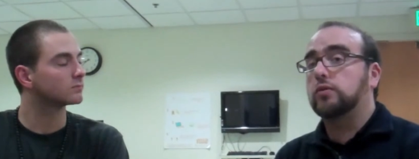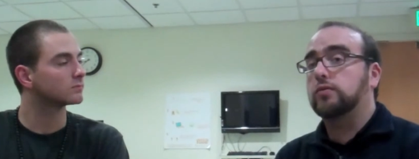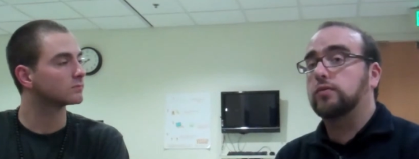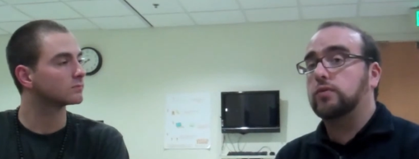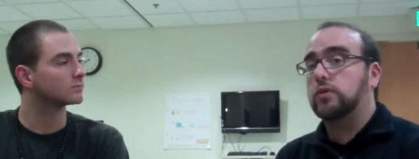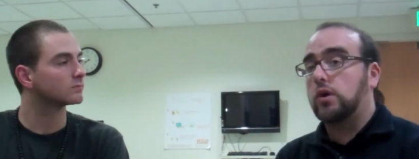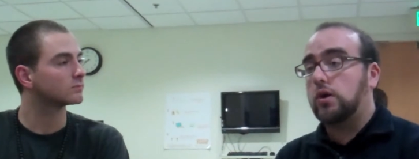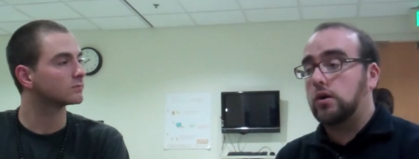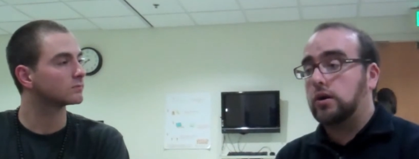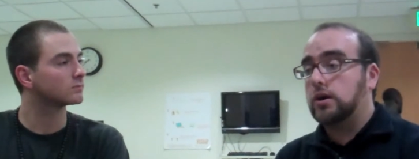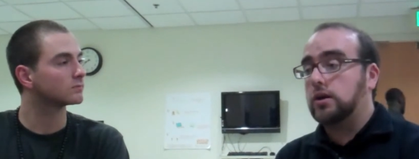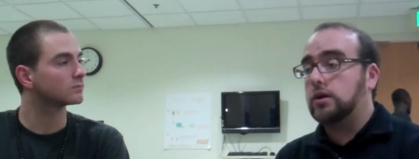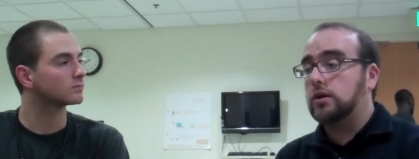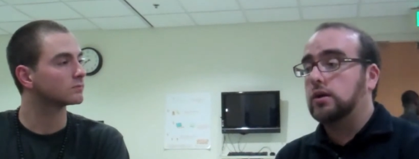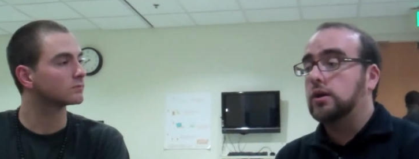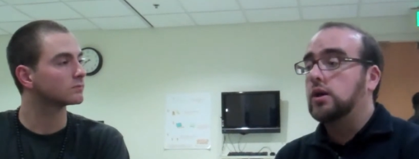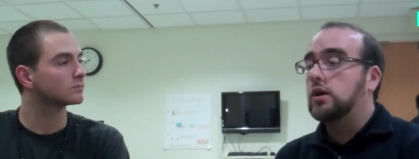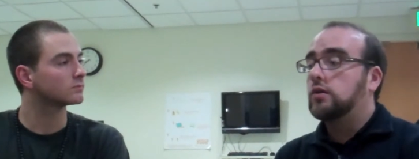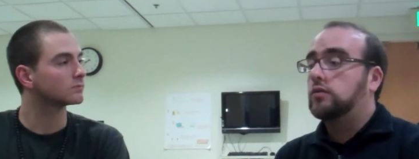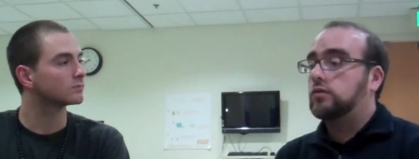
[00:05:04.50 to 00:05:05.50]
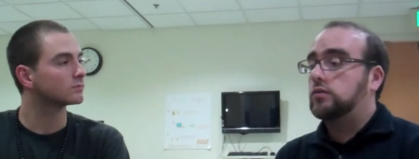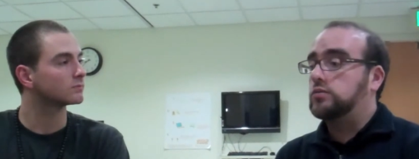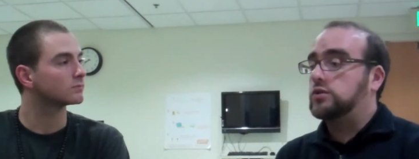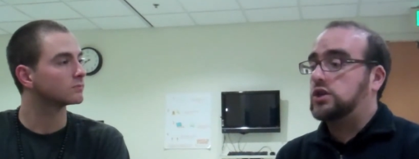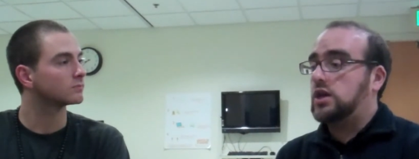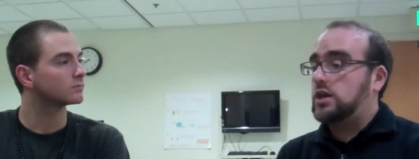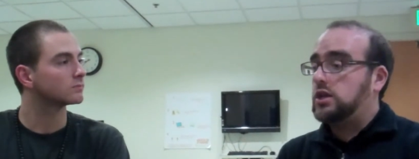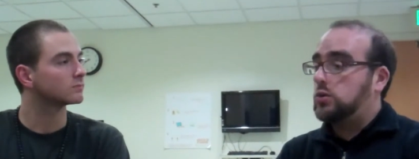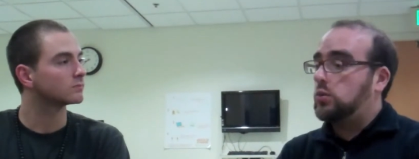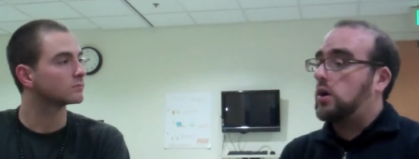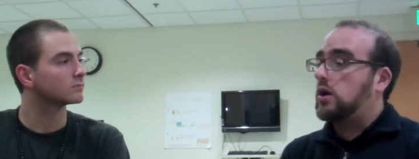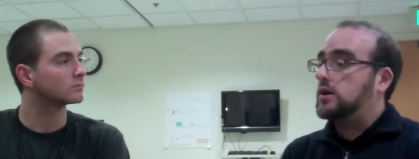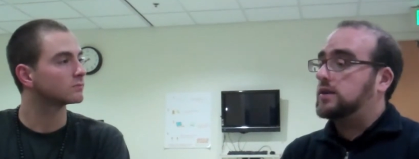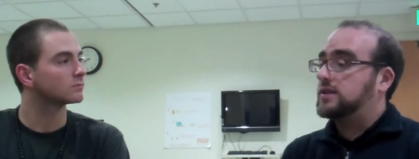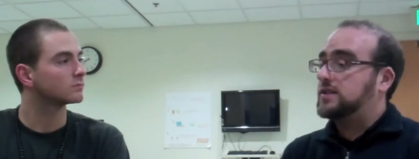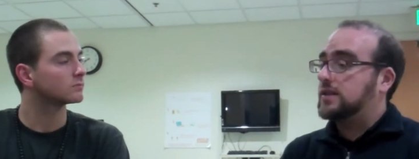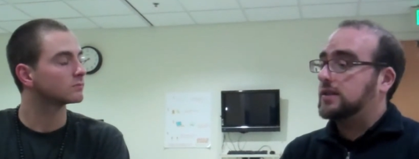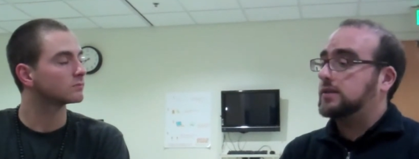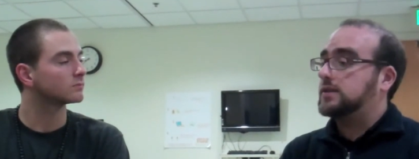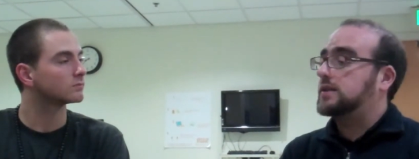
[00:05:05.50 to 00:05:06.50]
Speaker 1: Florida, from January
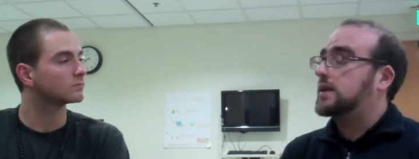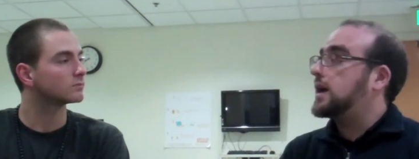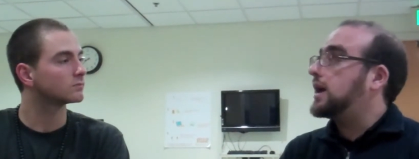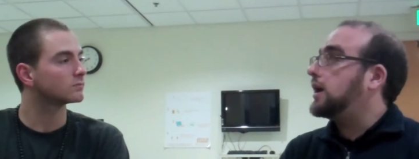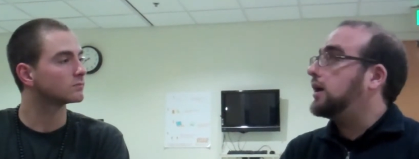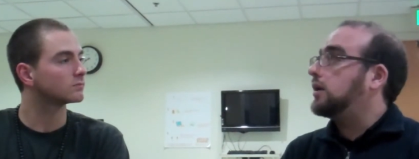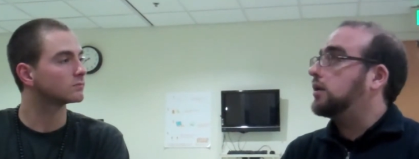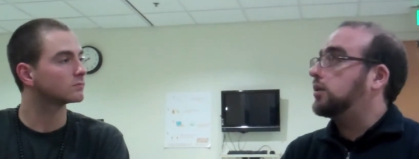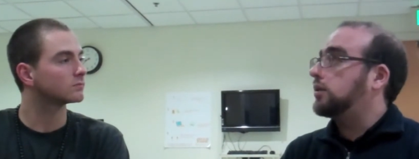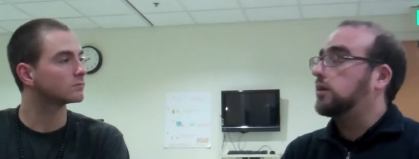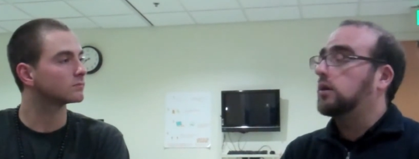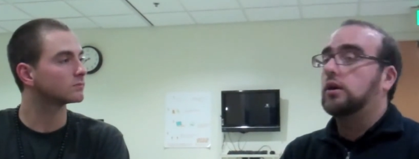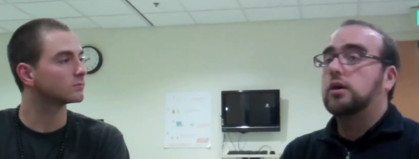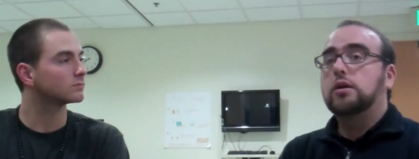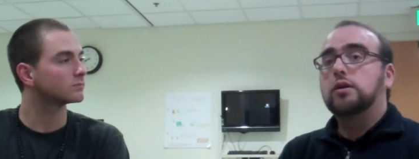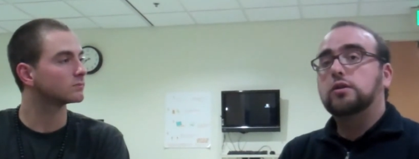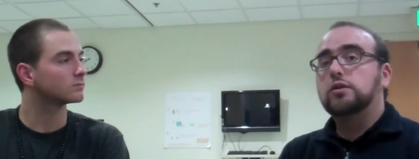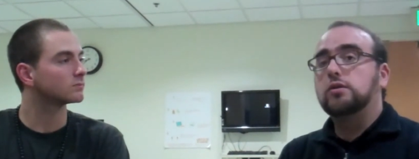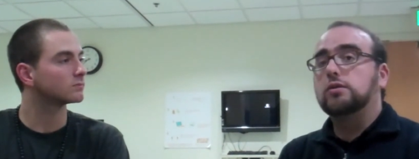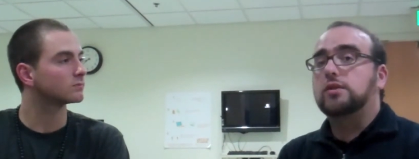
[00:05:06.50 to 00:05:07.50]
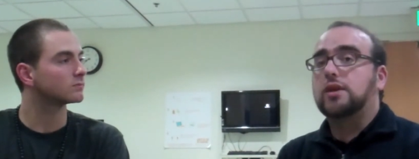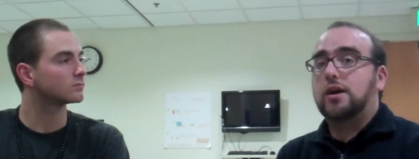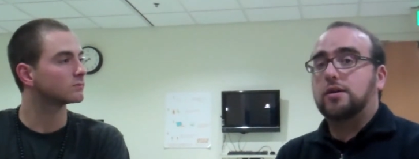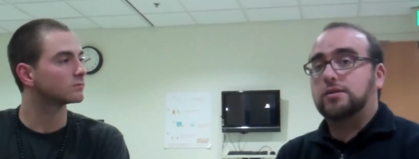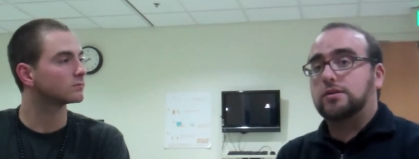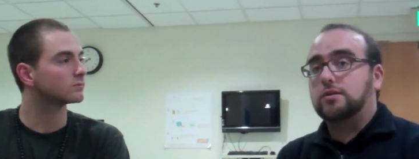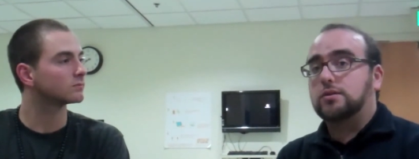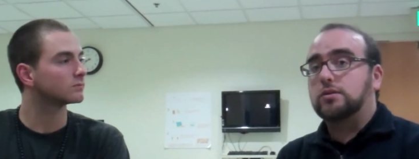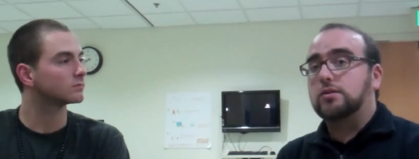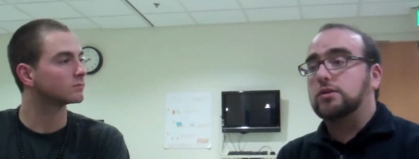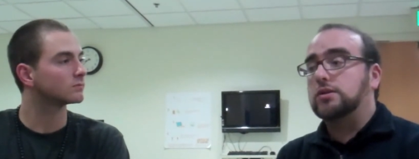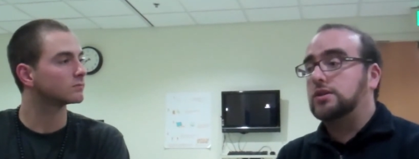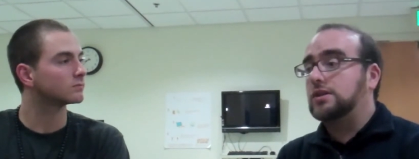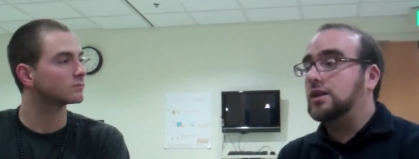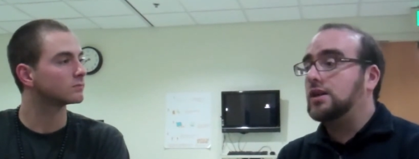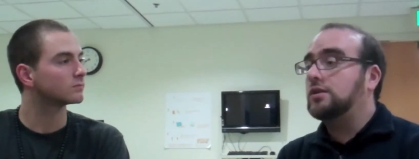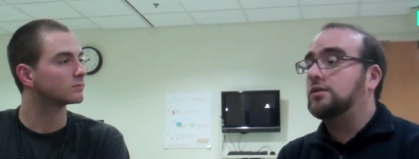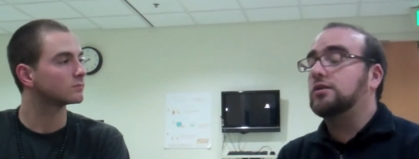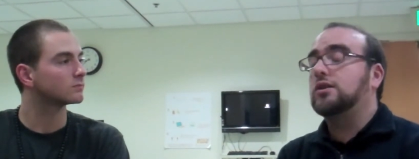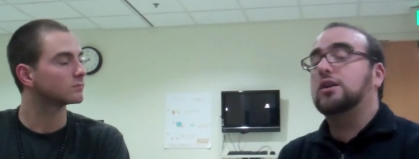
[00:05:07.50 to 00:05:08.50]
6th to 8th, 2013.